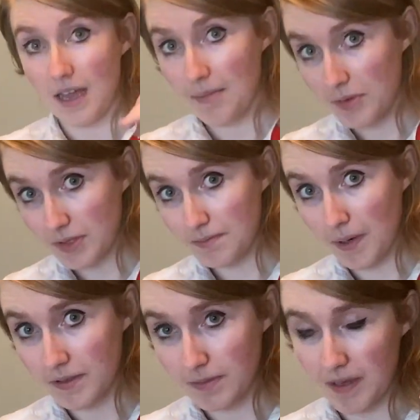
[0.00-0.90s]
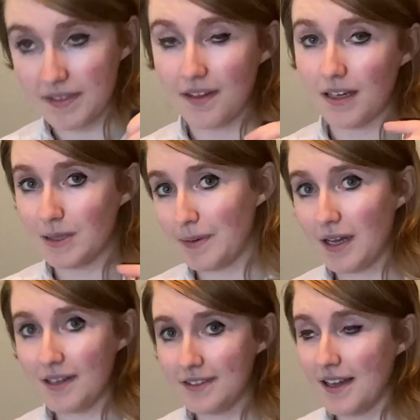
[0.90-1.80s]
I'm using Bar Smiths, and that's
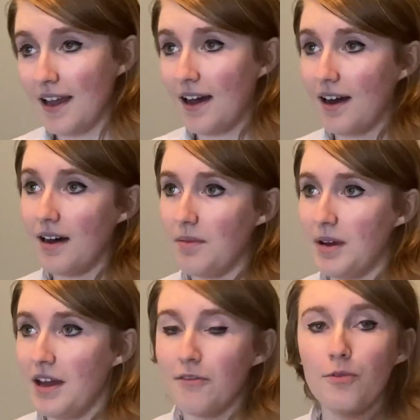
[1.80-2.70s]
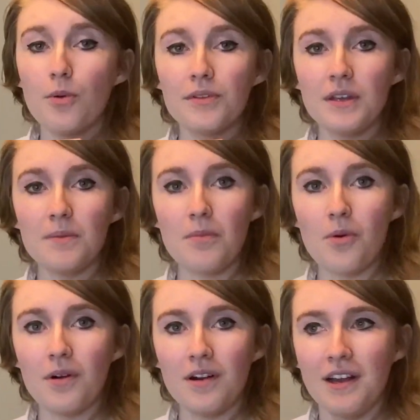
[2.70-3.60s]
because for the
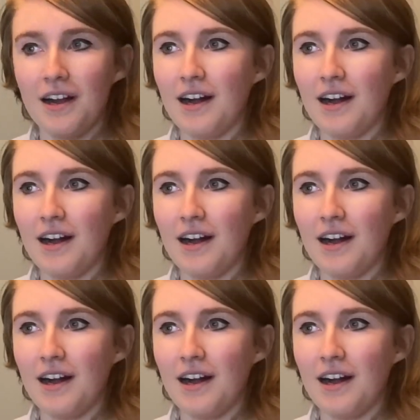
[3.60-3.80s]
more